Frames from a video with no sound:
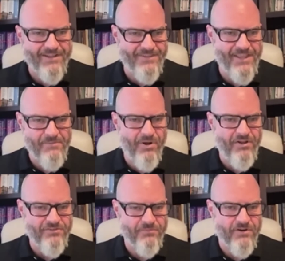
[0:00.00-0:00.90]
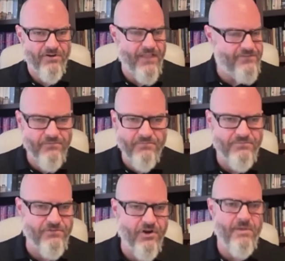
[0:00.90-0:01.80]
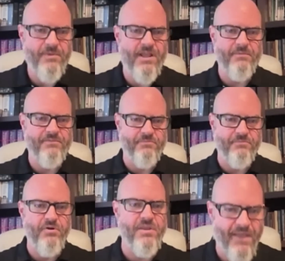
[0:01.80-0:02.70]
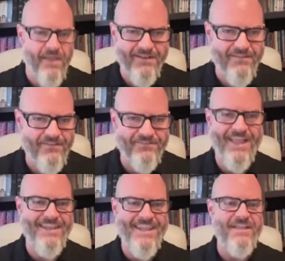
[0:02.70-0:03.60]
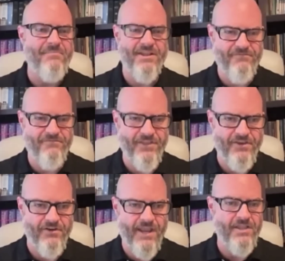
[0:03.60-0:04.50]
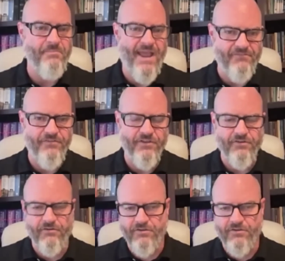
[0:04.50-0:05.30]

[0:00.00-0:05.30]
Taking yeah. Paul's words. That's who Darby becomes this boogeyman, this enigmatic figure, enigmatic figure.